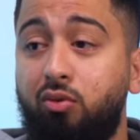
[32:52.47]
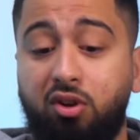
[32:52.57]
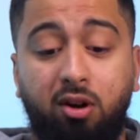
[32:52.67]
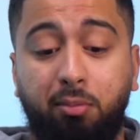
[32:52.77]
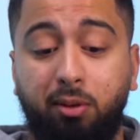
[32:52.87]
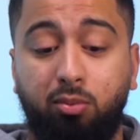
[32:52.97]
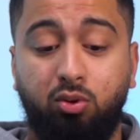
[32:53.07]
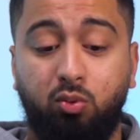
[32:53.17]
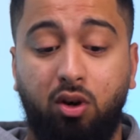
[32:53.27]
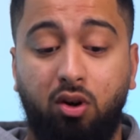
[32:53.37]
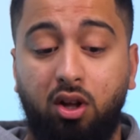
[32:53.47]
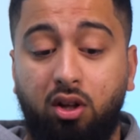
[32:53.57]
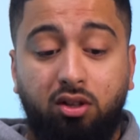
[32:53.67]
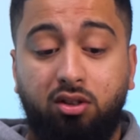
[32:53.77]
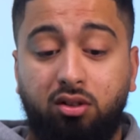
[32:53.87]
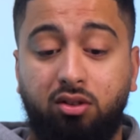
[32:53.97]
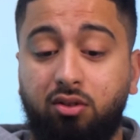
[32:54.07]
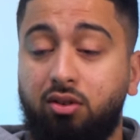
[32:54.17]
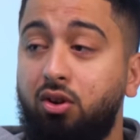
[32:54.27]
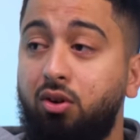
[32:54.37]
for young people as well.
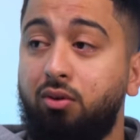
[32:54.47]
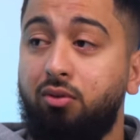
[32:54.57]
You know,